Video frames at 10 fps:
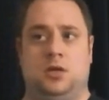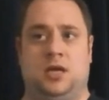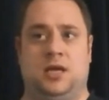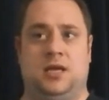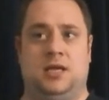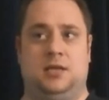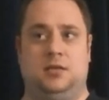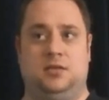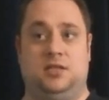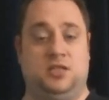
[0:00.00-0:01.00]

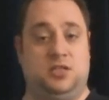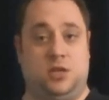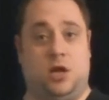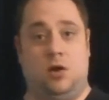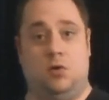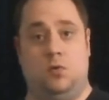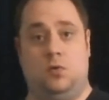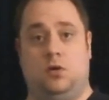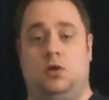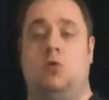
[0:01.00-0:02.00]
And this is now
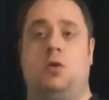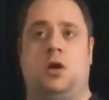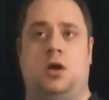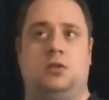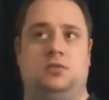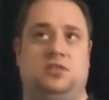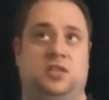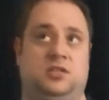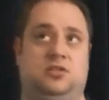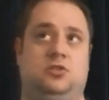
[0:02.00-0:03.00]
going on
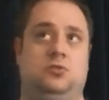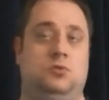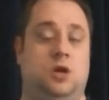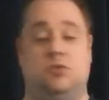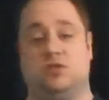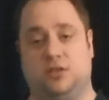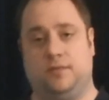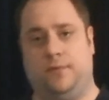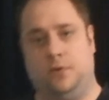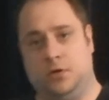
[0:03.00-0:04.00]
since
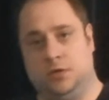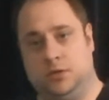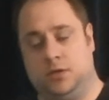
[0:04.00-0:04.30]
2004.